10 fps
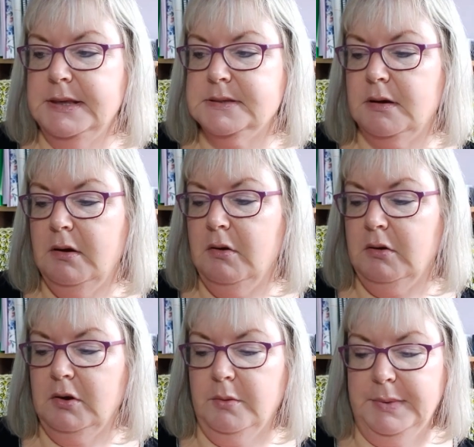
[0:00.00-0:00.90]
These are
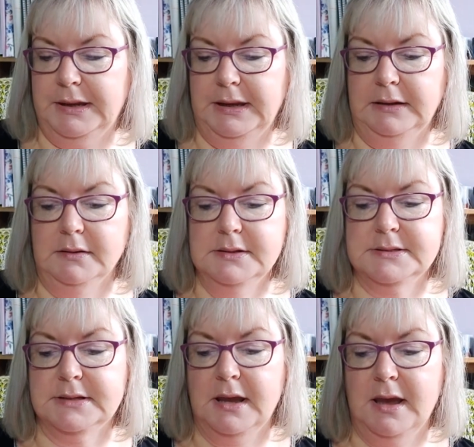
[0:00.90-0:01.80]
ergonomic
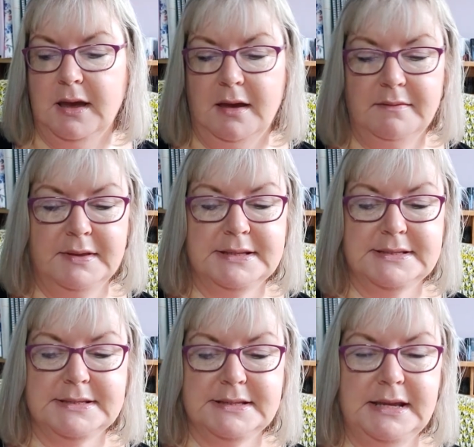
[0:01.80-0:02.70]
needles. They have
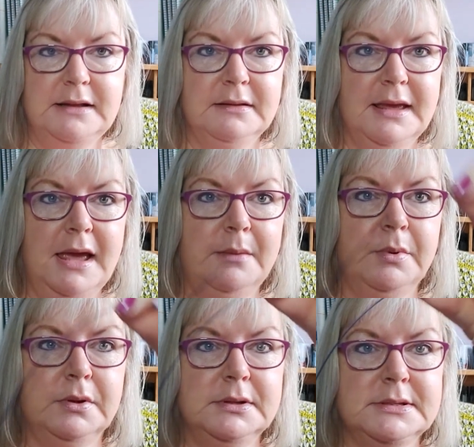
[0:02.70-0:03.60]
steel
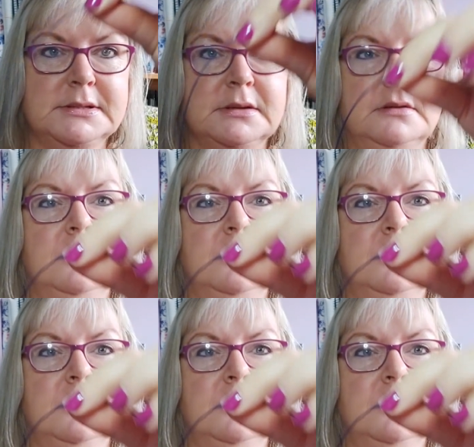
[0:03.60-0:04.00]
cables,